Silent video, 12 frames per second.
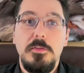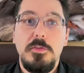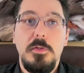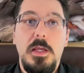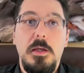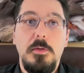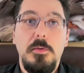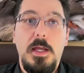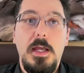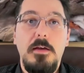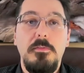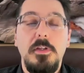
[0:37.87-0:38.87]
So now you
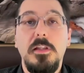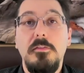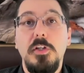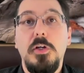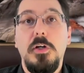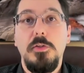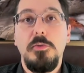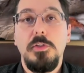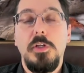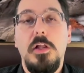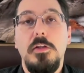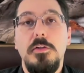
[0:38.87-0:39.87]
have
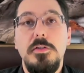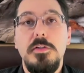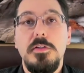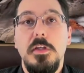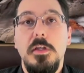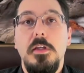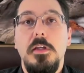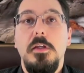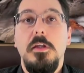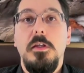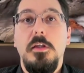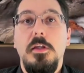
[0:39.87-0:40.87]
$1,100
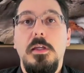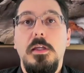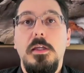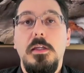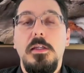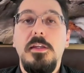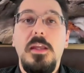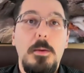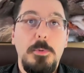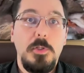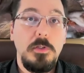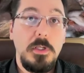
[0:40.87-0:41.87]
uh, in
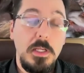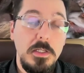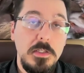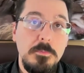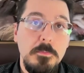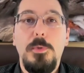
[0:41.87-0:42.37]
capital gains.